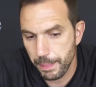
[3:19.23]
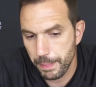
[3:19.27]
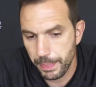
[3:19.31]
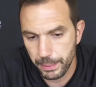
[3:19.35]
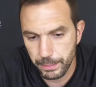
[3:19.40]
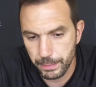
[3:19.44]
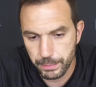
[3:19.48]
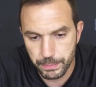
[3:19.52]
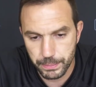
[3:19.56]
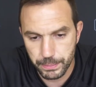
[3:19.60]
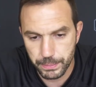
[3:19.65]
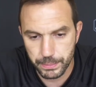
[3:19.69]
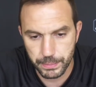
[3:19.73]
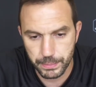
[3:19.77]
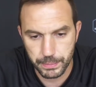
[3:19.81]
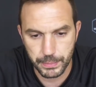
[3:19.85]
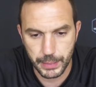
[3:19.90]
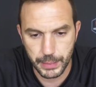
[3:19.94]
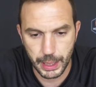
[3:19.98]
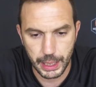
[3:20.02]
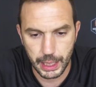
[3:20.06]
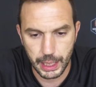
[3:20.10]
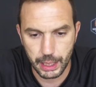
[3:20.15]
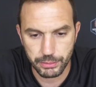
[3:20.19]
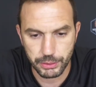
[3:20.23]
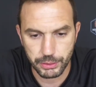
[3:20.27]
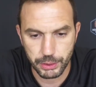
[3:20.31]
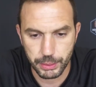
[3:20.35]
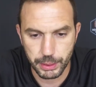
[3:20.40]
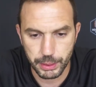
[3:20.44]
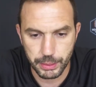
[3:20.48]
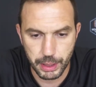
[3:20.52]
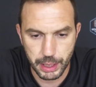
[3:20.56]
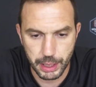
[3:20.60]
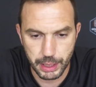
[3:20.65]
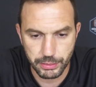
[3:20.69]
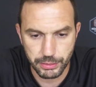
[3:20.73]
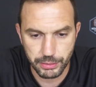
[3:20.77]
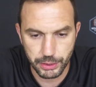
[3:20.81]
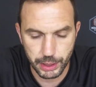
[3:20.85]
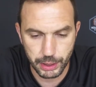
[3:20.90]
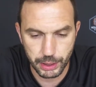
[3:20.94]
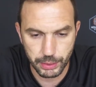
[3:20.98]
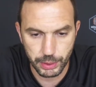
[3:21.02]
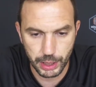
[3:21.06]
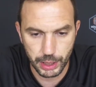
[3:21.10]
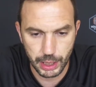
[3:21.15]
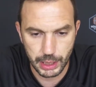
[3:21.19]
They have to be ready for
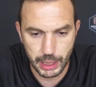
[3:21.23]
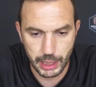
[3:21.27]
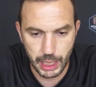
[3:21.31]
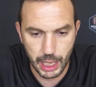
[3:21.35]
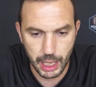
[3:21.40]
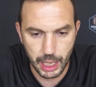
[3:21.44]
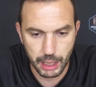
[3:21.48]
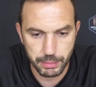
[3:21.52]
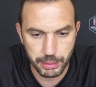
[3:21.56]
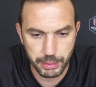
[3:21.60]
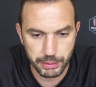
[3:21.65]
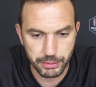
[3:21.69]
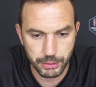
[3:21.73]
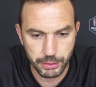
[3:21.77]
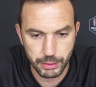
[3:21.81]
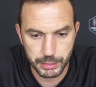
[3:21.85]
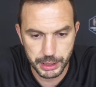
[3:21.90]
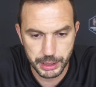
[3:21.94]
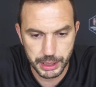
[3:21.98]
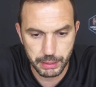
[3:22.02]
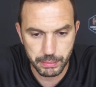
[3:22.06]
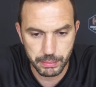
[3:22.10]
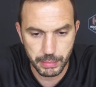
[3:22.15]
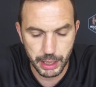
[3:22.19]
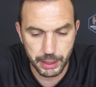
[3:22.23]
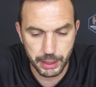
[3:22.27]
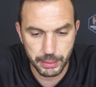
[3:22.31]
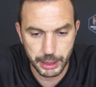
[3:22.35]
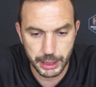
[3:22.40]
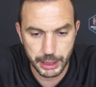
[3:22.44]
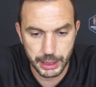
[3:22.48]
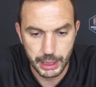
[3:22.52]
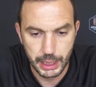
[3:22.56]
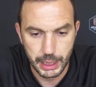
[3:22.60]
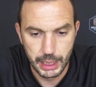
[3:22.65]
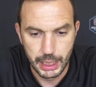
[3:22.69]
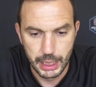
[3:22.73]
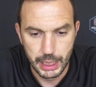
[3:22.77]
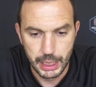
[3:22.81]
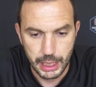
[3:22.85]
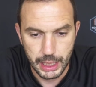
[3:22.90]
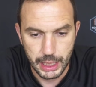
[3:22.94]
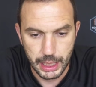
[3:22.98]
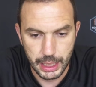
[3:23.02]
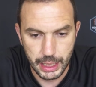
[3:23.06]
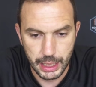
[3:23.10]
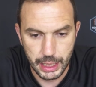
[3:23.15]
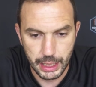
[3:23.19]
it. We are in a high-performance environment,
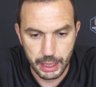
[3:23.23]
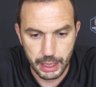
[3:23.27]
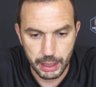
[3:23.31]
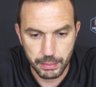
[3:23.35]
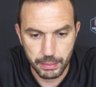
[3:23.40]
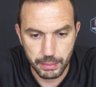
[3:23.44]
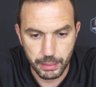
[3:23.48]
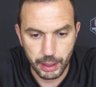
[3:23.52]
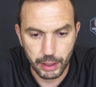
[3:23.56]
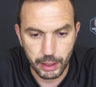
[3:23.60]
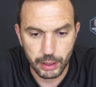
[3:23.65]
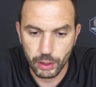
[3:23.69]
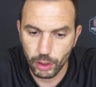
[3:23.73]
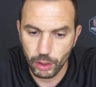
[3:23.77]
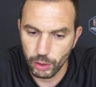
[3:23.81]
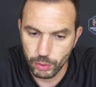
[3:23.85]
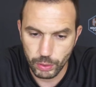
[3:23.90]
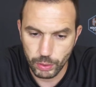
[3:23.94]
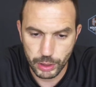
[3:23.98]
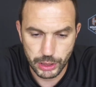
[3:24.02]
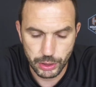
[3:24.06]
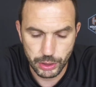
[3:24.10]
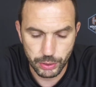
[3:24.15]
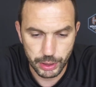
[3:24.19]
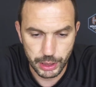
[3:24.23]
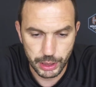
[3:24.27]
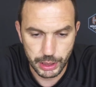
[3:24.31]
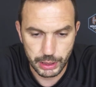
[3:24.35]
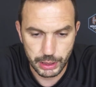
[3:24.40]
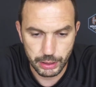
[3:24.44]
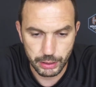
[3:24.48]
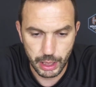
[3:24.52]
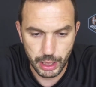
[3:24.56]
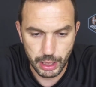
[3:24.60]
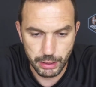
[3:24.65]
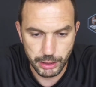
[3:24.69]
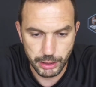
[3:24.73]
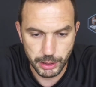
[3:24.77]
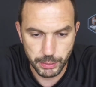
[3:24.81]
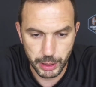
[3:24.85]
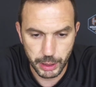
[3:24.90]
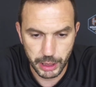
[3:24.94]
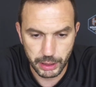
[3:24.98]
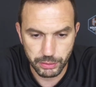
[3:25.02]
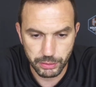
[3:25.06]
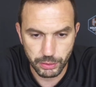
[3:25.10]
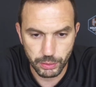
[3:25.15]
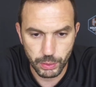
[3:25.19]
but always doing it in a
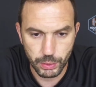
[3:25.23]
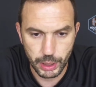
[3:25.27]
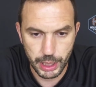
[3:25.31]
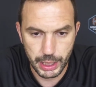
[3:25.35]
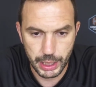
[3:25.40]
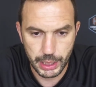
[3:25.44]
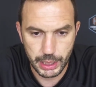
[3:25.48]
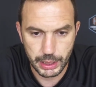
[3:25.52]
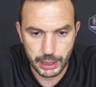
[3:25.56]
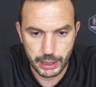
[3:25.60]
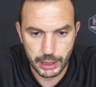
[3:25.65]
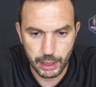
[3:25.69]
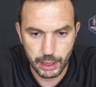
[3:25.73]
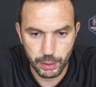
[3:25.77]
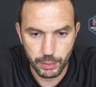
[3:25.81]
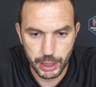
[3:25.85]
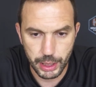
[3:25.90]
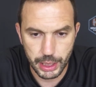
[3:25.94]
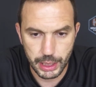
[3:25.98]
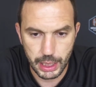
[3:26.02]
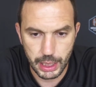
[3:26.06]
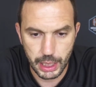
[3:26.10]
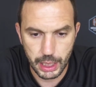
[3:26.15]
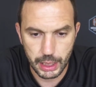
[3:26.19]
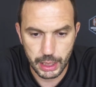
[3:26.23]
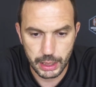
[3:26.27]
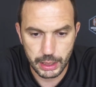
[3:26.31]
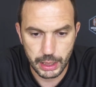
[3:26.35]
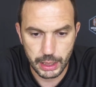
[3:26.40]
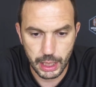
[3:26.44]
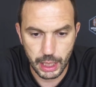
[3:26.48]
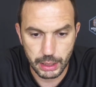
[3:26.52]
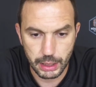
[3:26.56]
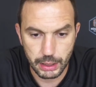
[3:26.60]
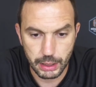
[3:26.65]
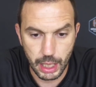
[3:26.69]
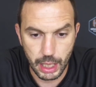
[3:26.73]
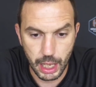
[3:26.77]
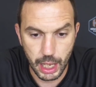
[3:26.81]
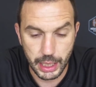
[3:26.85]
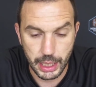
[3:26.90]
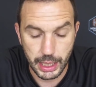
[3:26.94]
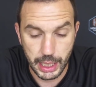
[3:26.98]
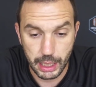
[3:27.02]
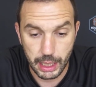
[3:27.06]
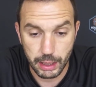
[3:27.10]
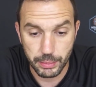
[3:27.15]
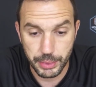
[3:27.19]
respectful way and in a way that I
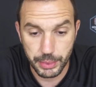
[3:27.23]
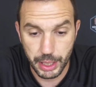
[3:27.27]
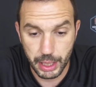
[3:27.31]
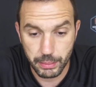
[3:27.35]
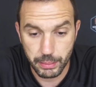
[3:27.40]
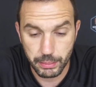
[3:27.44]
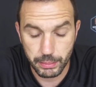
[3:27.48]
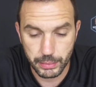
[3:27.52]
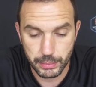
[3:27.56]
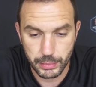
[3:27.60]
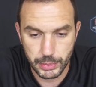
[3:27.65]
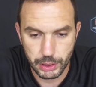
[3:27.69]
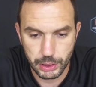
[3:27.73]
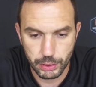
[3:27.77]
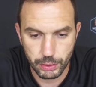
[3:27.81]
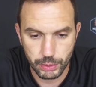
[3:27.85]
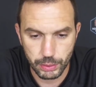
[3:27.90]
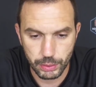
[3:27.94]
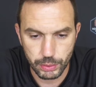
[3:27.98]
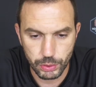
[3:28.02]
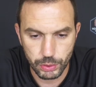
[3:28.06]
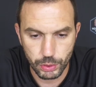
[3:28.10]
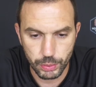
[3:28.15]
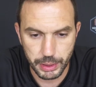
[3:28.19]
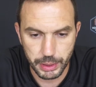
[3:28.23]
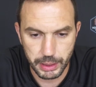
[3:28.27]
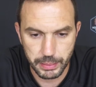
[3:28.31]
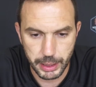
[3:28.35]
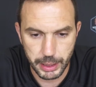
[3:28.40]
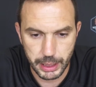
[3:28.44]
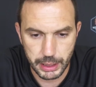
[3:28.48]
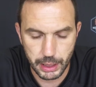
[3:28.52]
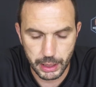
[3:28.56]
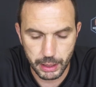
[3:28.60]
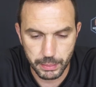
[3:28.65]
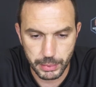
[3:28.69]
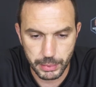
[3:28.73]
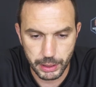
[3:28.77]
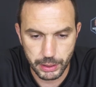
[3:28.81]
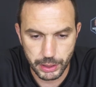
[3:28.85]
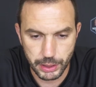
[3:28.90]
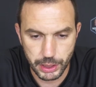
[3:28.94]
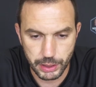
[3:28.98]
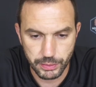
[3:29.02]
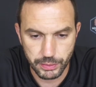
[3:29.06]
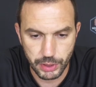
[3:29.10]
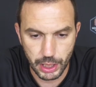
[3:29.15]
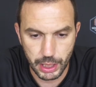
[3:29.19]
help them to be better,
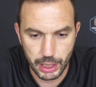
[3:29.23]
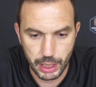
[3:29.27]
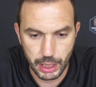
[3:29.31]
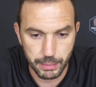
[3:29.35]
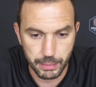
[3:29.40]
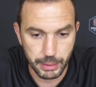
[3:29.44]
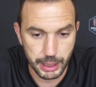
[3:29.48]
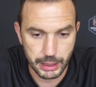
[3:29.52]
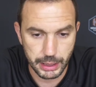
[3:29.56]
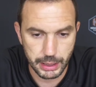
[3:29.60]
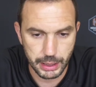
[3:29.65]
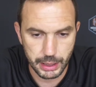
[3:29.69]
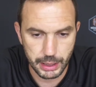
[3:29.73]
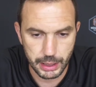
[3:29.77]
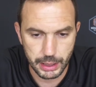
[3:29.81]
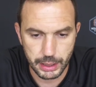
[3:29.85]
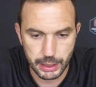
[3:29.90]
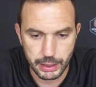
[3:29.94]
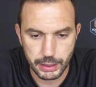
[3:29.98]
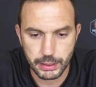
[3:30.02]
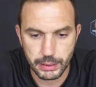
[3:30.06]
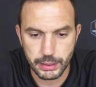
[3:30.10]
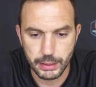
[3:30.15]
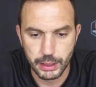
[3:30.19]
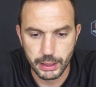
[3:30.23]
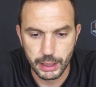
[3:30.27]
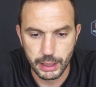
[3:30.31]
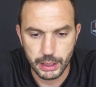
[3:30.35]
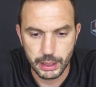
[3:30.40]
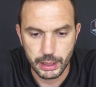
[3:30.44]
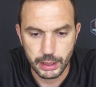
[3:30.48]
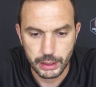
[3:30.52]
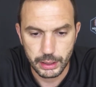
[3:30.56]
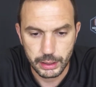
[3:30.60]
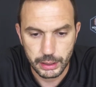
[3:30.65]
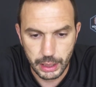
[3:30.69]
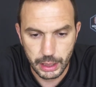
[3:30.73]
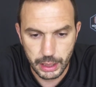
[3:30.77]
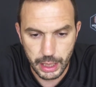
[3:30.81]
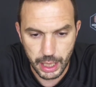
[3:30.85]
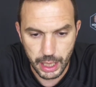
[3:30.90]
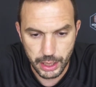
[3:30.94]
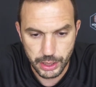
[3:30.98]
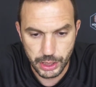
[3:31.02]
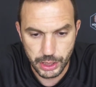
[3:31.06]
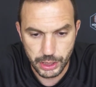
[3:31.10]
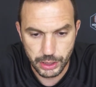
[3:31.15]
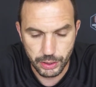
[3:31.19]
because if they are better, then the
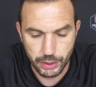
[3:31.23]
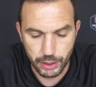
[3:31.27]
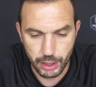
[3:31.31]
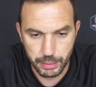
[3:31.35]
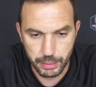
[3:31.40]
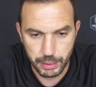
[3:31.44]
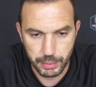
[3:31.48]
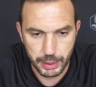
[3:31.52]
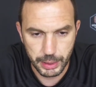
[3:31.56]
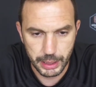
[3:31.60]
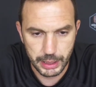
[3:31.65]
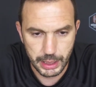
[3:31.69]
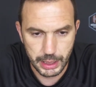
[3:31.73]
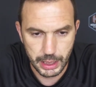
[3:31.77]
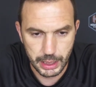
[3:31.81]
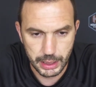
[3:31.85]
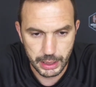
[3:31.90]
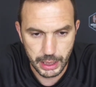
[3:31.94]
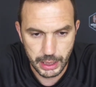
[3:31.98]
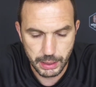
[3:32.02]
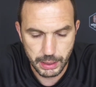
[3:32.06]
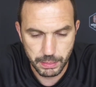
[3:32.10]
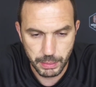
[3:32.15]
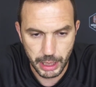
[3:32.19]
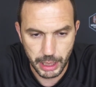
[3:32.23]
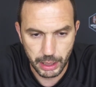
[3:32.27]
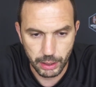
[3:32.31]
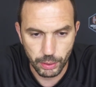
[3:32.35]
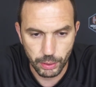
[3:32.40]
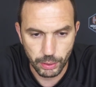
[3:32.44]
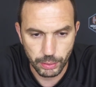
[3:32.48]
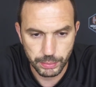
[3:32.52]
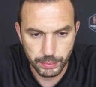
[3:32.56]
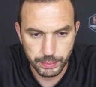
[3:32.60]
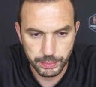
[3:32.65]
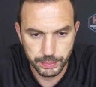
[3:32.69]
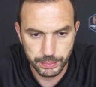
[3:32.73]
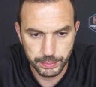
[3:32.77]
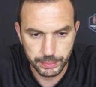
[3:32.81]
dash is going to be better, and that's my goal.